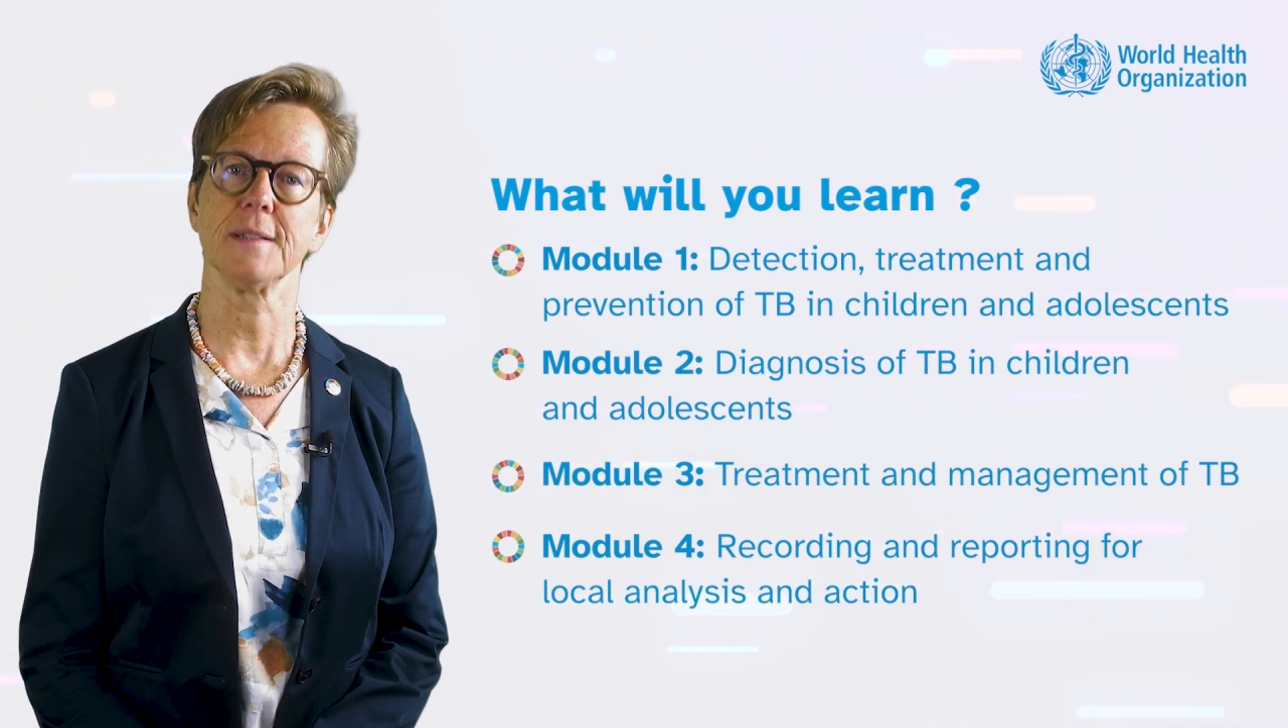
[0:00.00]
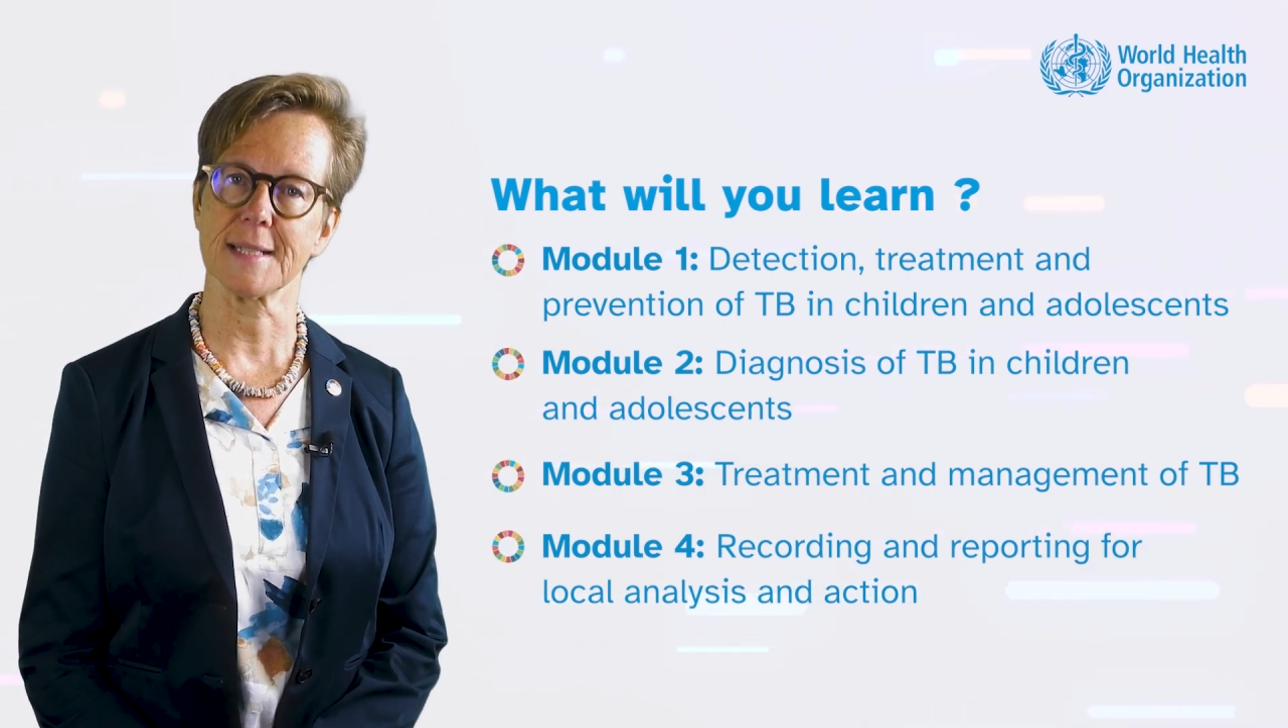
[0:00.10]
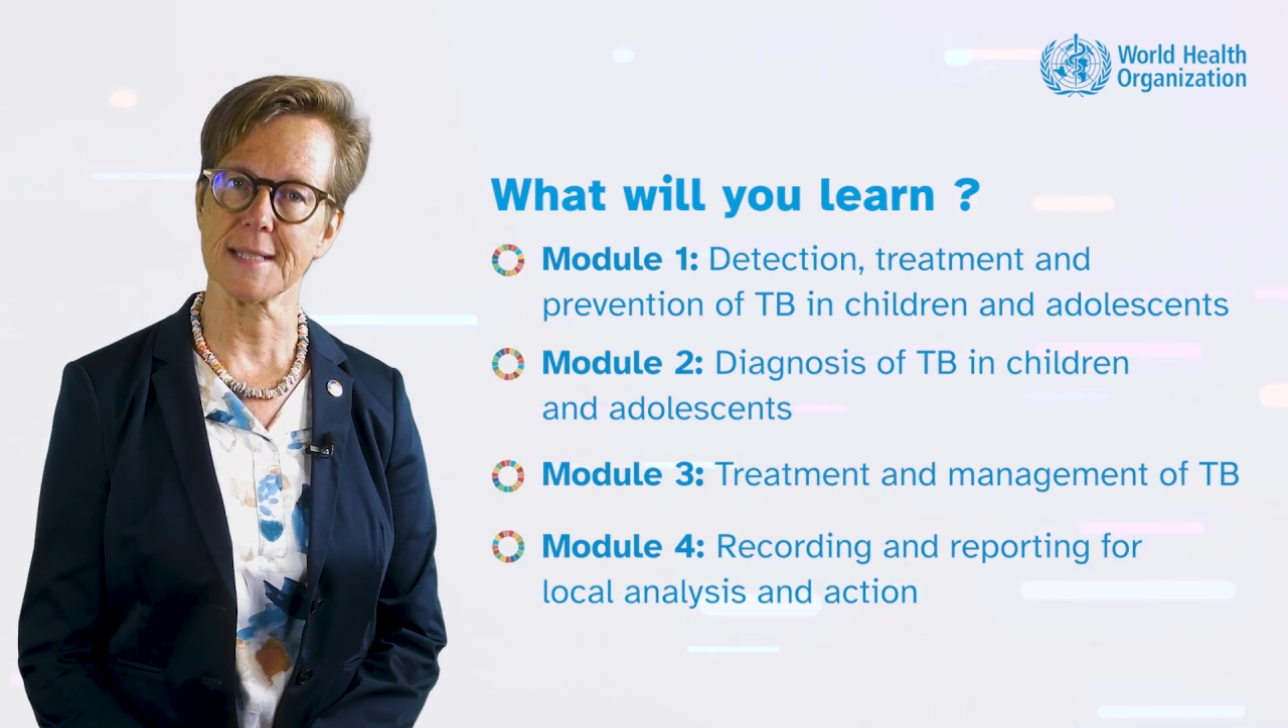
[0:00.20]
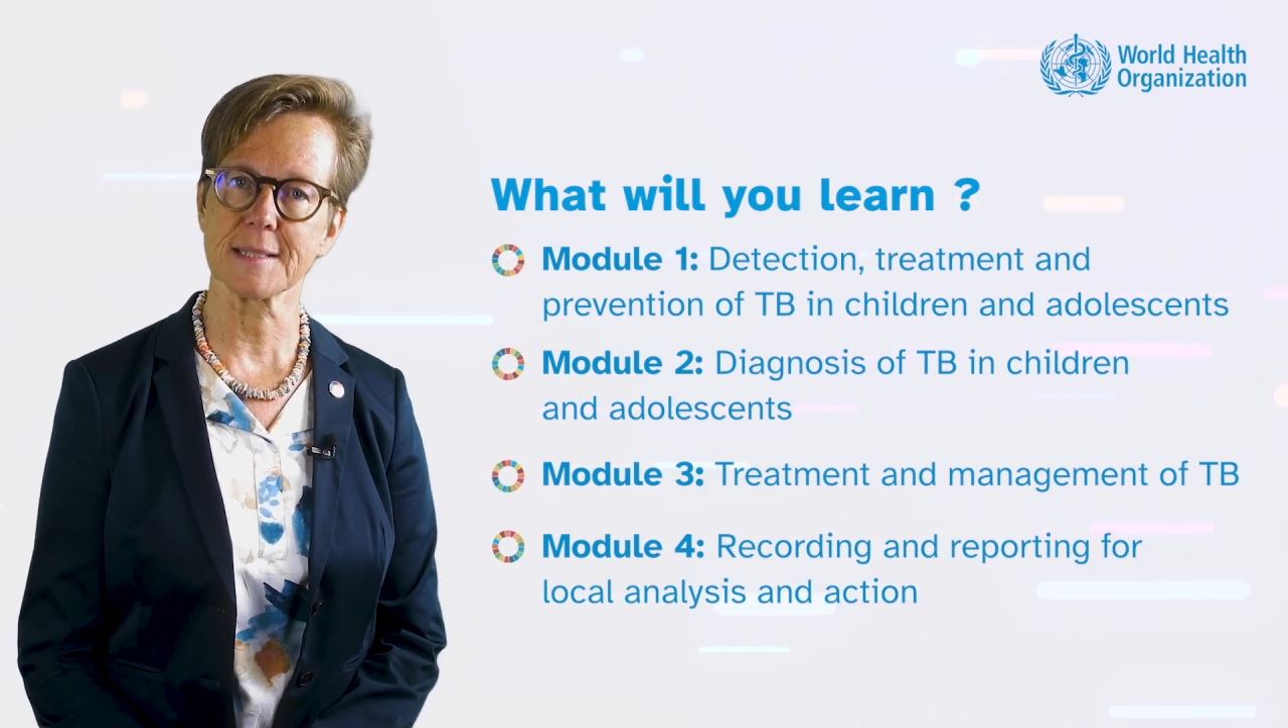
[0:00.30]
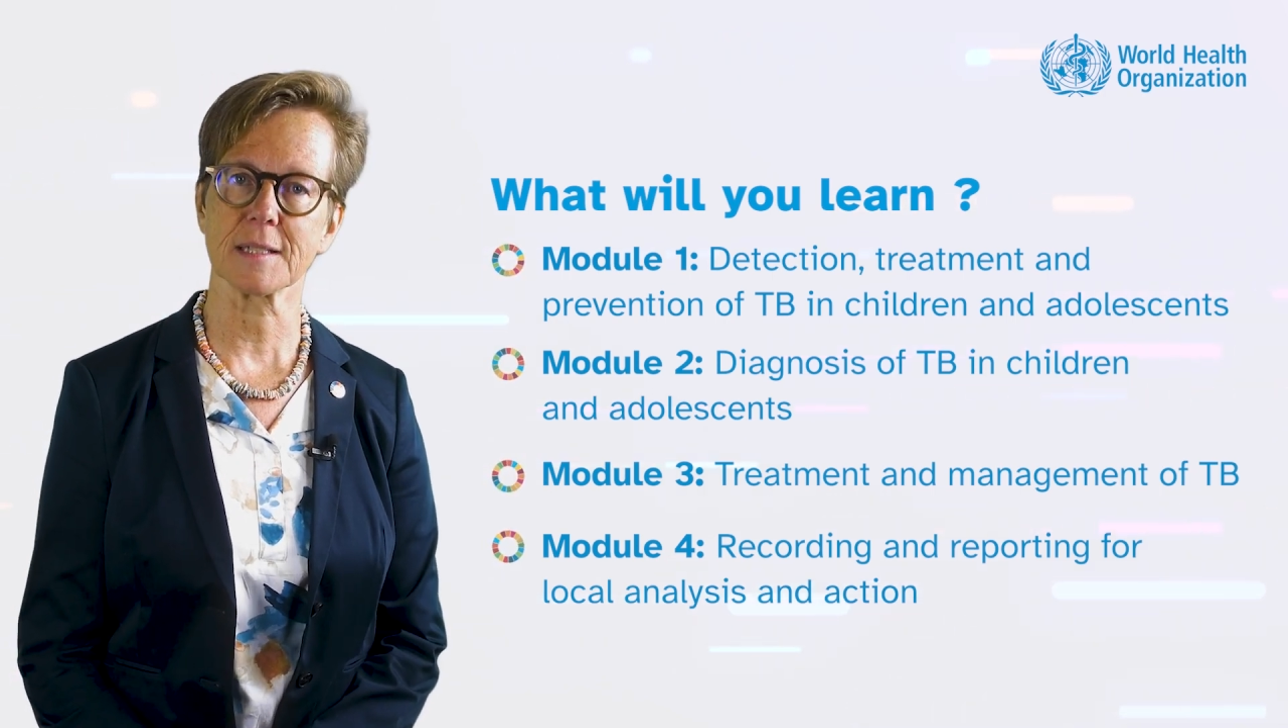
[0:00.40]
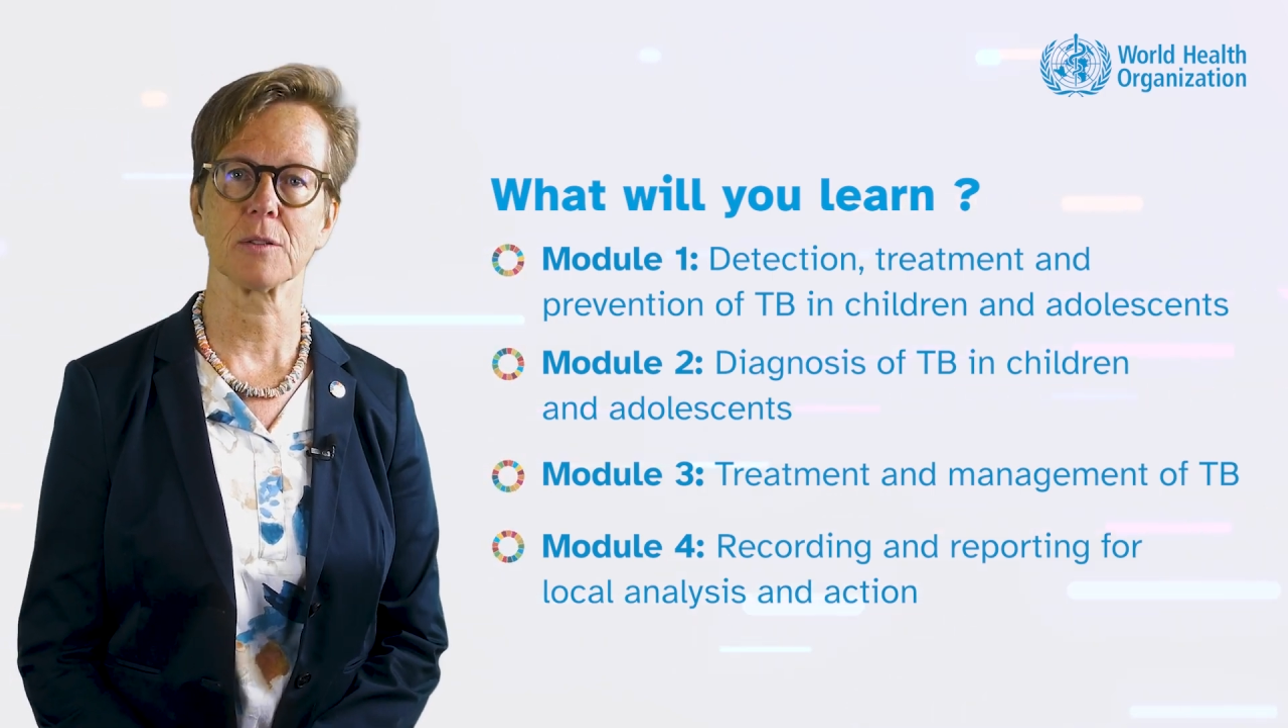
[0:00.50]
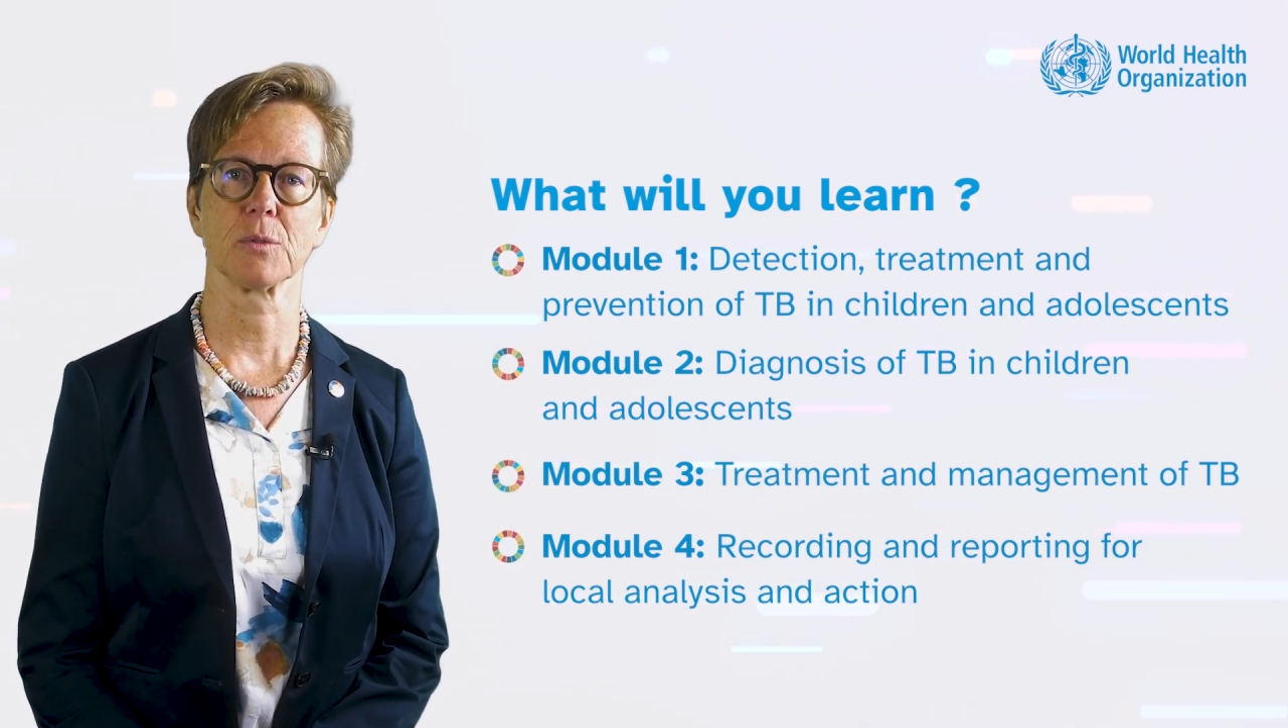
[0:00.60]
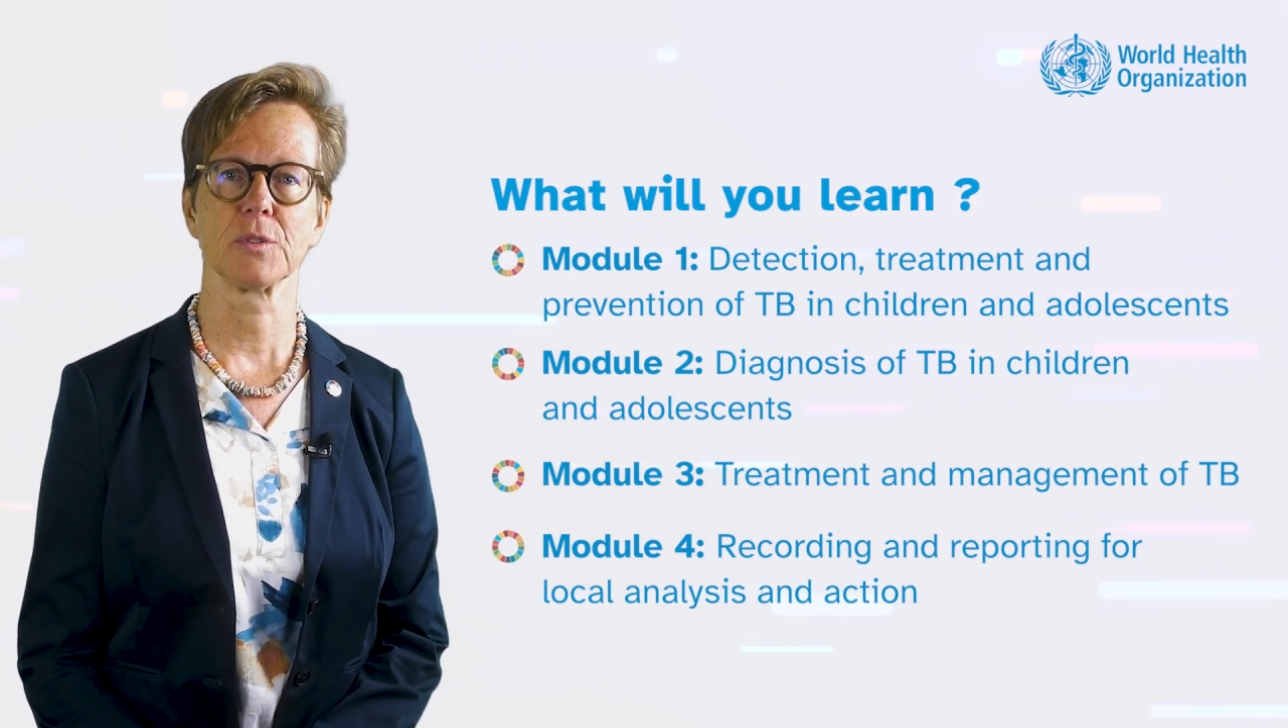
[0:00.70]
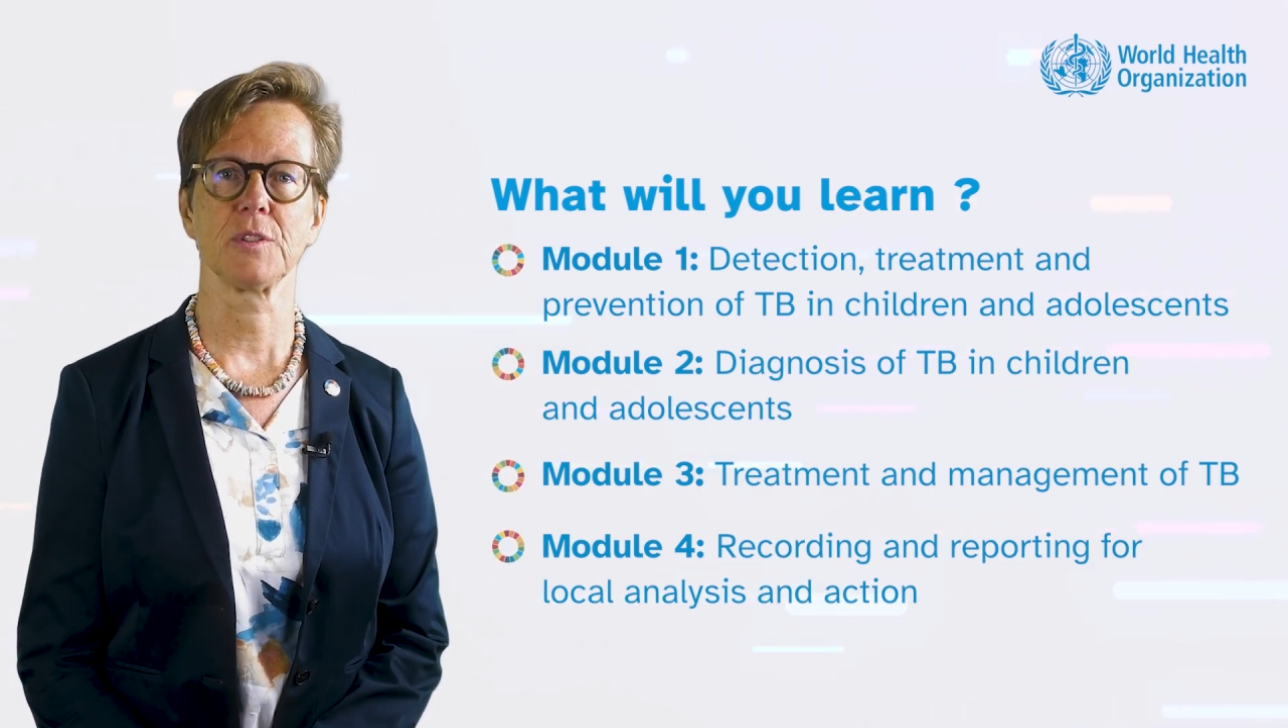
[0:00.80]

data on